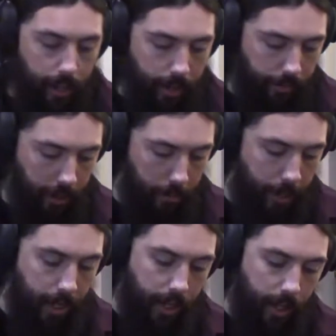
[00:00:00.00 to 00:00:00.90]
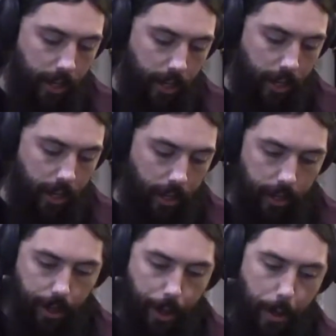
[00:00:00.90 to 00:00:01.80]
is going to be,
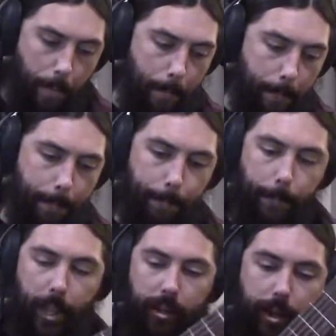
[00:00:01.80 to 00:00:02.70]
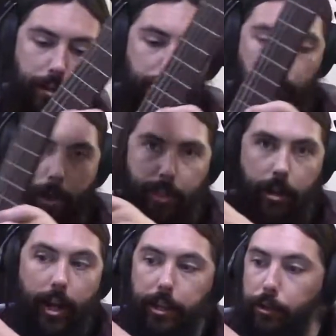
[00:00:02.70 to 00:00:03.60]
and this is the method
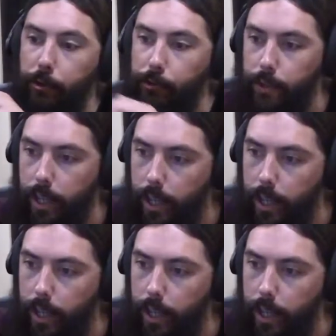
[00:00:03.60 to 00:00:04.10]
I use.